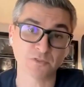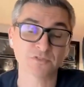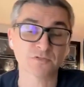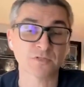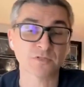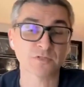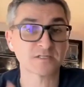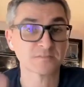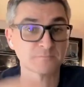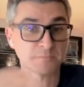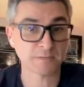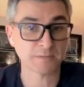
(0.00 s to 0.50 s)
So
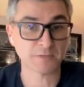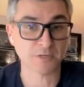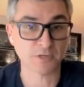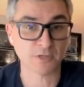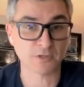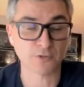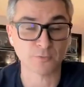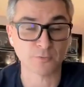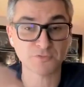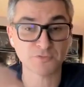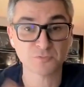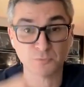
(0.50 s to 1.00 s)
that's maybe
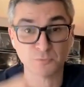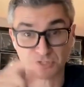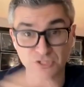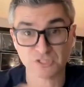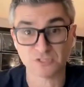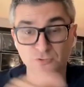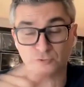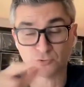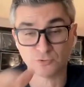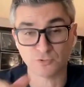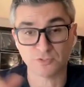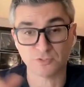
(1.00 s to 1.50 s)
another option which you
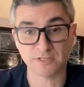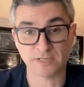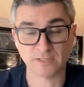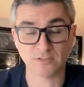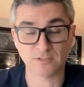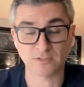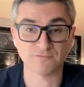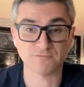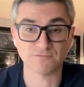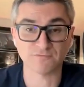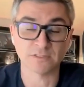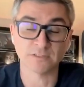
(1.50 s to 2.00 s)
can do at the end
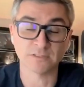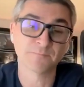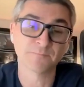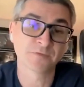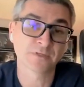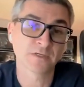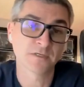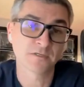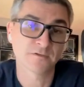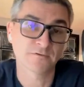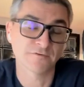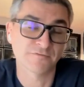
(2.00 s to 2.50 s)
of the
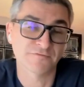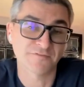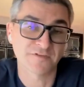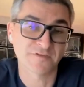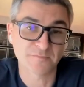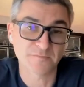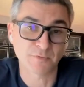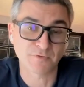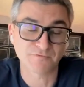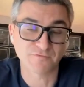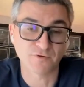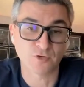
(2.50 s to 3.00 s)

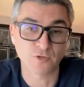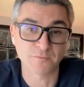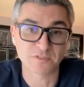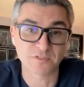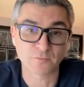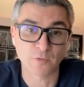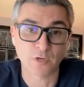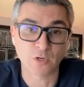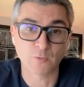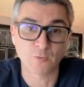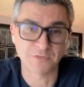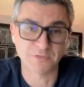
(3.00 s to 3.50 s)
Facebook form as well.